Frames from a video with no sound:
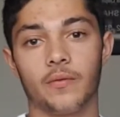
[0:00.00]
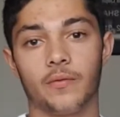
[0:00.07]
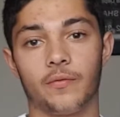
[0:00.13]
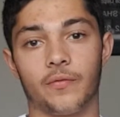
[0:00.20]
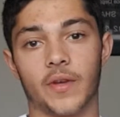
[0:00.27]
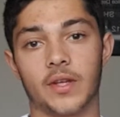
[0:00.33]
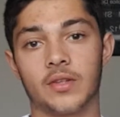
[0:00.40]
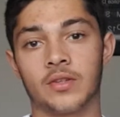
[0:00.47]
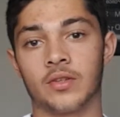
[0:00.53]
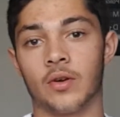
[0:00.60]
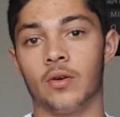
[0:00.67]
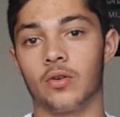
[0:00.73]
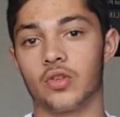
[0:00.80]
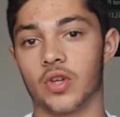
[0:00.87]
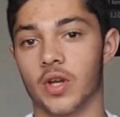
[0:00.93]
fix
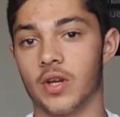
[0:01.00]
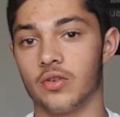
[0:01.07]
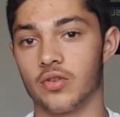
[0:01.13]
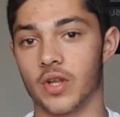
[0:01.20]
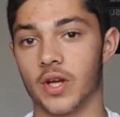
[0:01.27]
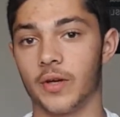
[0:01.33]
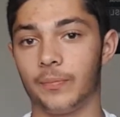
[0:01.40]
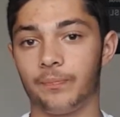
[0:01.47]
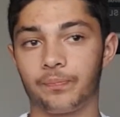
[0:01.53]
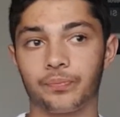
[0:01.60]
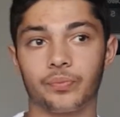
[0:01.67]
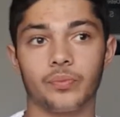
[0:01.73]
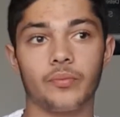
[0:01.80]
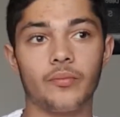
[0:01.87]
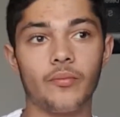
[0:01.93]
or change that,
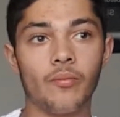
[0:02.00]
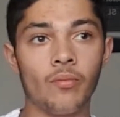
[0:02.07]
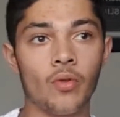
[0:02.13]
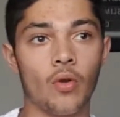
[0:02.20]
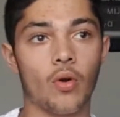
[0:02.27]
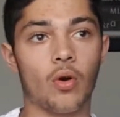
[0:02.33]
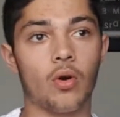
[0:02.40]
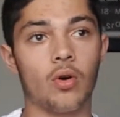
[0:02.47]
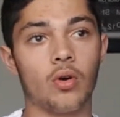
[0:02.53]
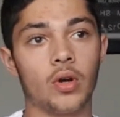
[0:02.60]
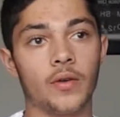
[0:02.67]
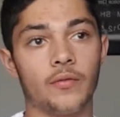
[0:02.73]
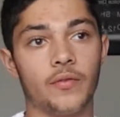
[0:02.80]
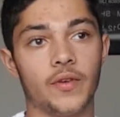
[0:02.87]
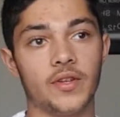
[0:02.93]
or
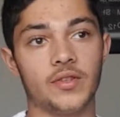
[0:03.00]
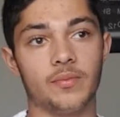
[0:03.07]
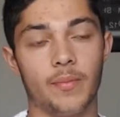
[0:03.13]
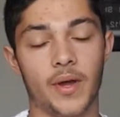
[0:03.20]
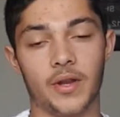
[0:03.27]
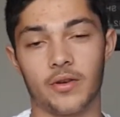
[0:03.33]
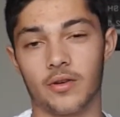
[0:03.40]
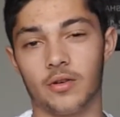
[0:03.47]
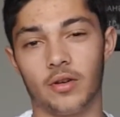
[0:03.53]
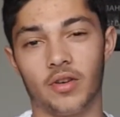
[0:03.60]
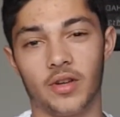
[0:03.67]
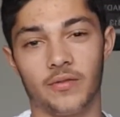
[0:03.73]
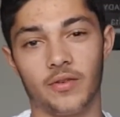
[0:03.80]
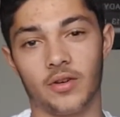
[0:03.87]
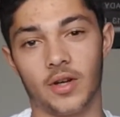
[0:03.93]
if it's medical or
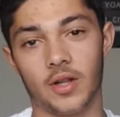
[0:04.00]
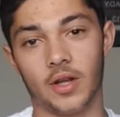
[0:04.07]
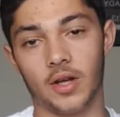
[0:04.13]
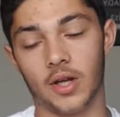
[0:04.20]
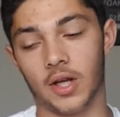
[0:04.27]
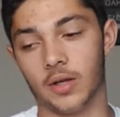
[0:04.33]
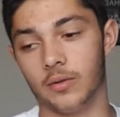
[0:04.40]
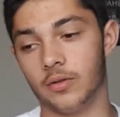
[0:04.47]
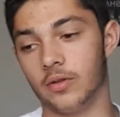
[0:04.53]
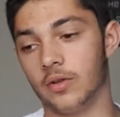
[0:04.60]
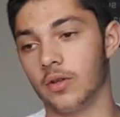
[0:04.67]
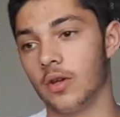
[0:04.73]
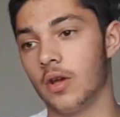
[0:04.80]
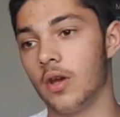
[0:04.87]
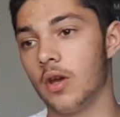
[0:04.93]
anything like that. And
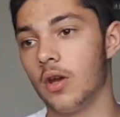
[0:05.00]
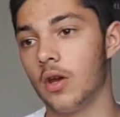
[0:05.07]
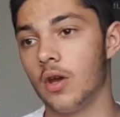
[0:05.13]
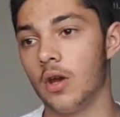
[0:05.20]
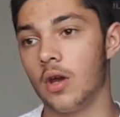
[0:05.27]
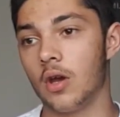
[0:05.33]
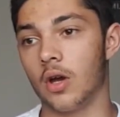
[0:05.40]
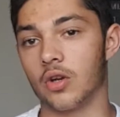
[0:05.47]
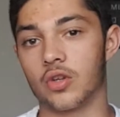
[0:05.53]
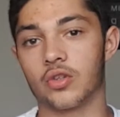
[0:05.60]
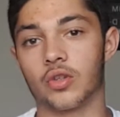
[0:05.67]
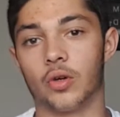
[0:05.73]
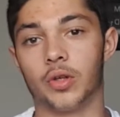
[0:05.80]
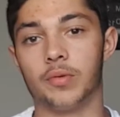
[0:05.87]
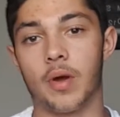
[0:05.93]
I just
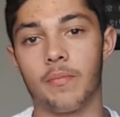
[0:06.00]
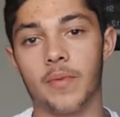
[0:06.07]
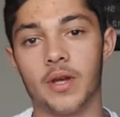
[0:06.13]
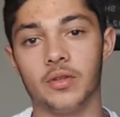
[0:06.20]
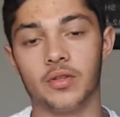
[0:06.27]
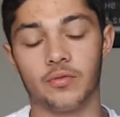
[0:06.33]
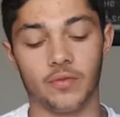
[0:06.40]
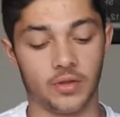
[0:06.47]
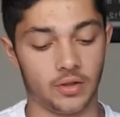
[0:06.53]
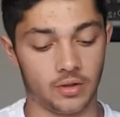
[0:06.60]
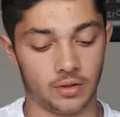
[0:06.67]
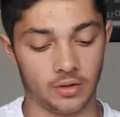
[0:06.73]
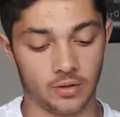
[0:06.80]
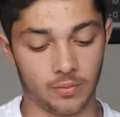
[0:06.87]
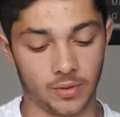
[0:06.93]
told them I'd make this
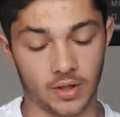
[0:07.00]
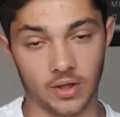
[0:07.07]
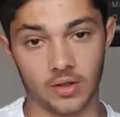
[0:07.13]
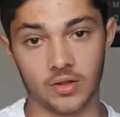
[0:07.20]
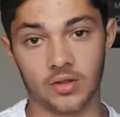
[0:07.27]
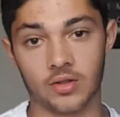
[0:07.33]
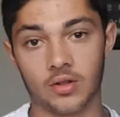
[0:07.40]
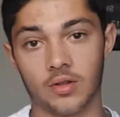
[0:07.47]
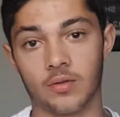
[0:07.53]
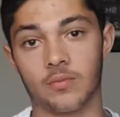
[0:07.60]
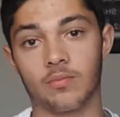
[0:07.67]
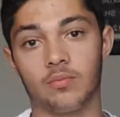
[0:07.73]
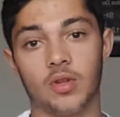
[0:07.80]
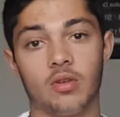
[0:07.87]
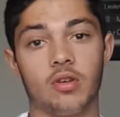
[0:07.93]
video because
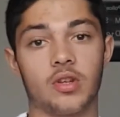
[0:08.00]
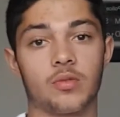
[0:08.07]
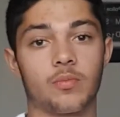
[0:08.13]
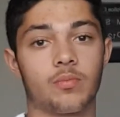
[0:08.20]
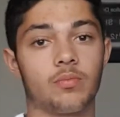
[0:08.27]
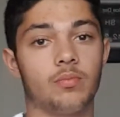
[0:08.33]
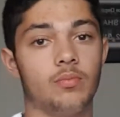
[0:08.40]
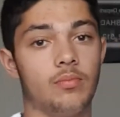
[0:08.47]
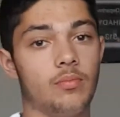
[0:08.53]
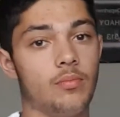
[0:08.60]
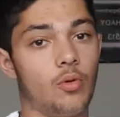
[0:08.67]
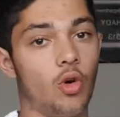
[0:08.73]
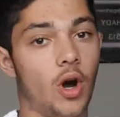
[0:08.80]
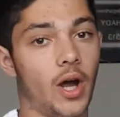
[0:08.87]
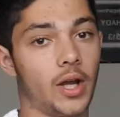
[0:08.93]
there is
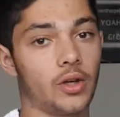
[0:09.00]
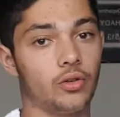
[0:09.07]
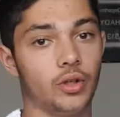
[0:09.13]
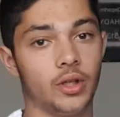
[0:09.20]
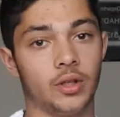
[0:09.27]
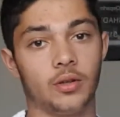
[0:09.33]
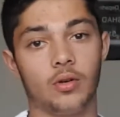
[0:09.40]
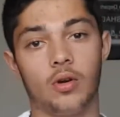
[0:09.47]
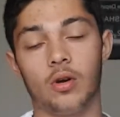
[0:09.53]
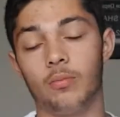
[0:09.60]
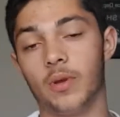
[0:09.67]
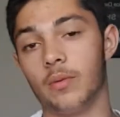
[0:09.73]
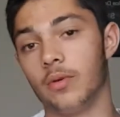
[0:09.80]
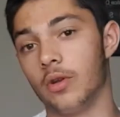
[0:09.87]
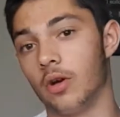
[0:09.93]
likely, or
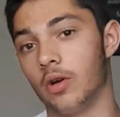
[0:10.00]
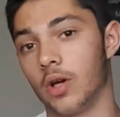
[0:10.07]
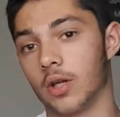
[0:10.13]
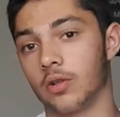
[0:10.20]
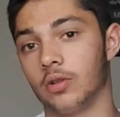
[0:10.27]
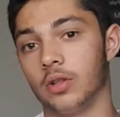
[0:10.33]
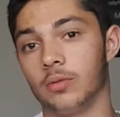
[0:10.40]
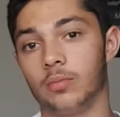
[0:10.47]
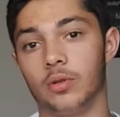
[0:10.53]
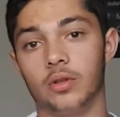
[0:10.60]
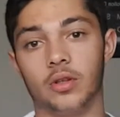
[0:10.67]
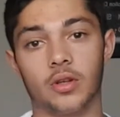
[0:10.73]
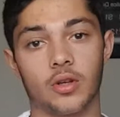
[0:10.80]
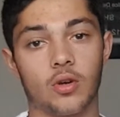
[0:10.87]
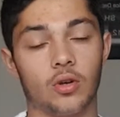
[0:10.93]
maybe not likely, but
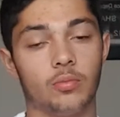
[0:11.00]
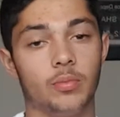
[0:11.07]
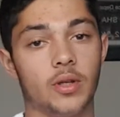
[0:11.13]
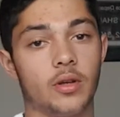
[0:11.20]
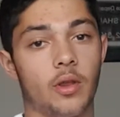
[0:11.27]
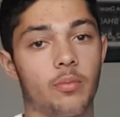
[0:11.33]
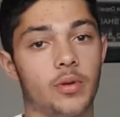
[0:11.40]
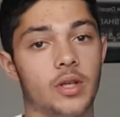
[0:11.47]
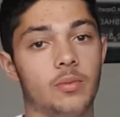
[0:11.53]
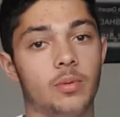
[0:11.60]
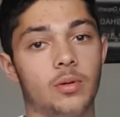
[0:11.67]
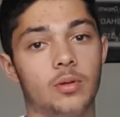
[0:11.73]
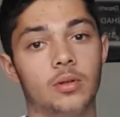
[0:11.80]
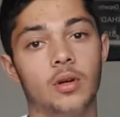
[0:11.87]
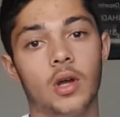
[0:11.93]
there could be other
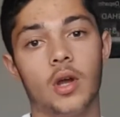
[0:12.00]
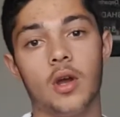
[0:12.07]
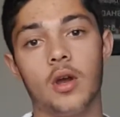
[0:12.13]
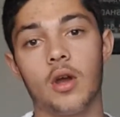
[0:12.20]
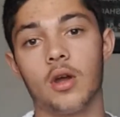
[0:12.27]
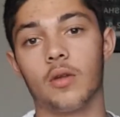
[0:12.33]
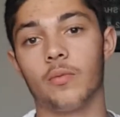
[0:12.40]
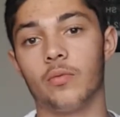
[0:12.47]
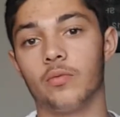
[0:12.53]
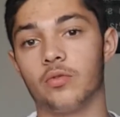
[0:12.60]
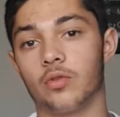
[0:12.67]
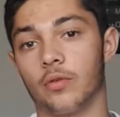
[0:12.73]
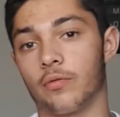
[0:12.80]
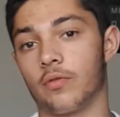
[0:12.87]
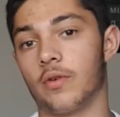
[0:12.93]
people
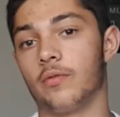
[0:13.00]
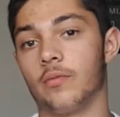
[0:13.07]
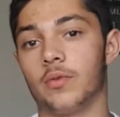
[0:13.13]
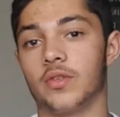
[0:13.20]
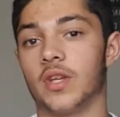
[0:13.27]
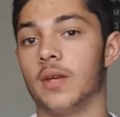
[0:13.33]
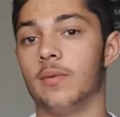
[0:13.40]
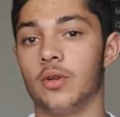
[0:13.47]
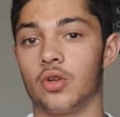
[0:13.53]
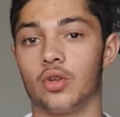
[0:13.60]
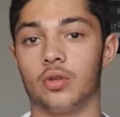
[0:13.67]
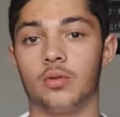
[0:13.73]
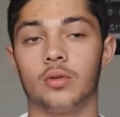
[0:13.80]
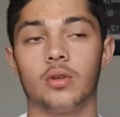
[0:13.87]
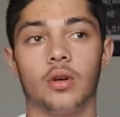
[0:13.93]
suffering from the same
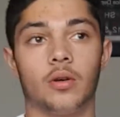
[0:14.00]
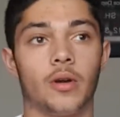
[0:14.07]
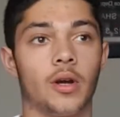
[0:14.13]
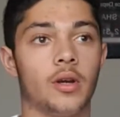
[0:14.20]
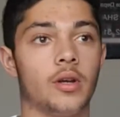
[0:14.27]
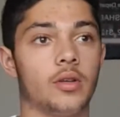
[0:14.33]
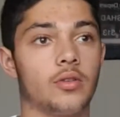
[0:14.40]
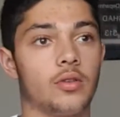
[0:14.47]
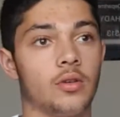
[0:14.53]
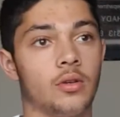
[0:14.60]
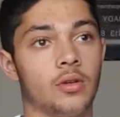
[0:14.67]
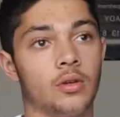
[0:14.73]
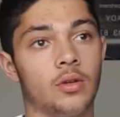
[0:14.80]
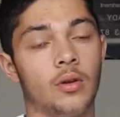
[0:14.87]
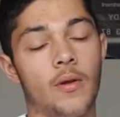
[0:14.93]
issue. Alright, so